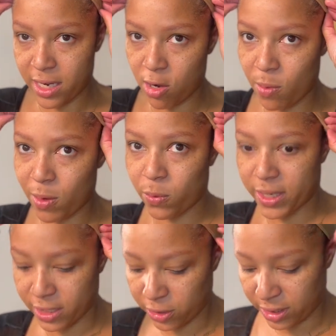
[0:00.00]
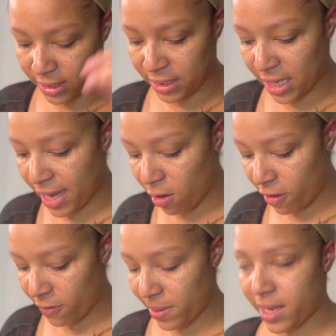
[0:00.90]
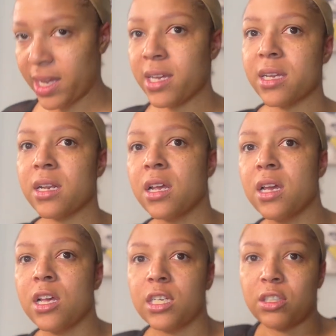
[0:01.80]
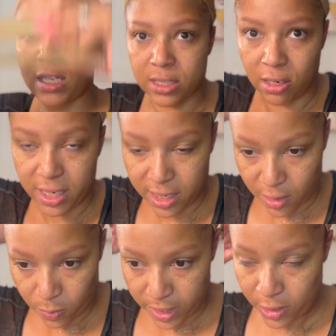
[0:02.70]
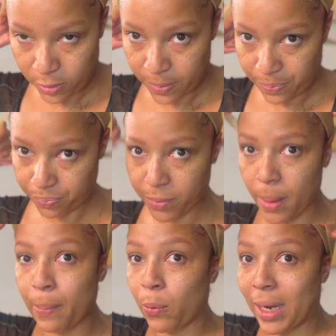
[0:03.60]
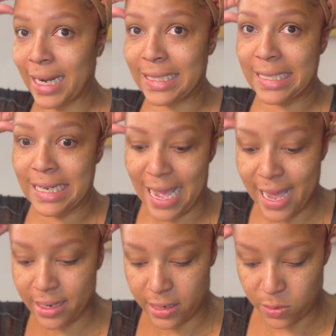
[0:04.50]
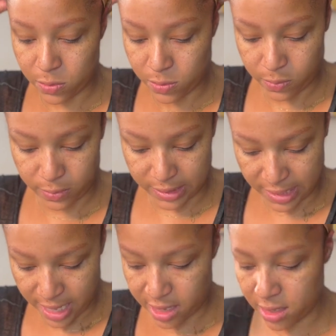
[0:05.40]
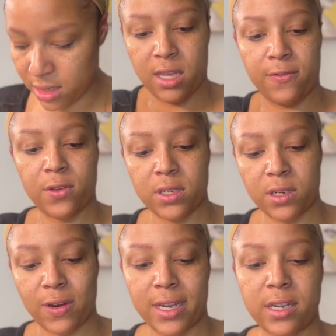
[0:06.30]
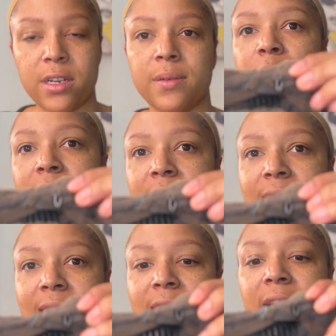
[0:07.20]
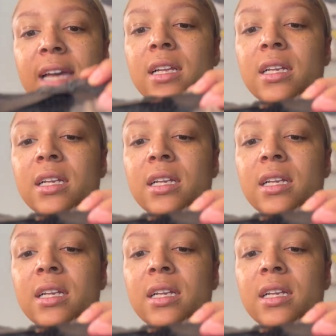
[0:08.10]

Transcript: and all my wigs used to slide off my head. So I started getting a wig grip but what I did not know was that if you look right here, you can see that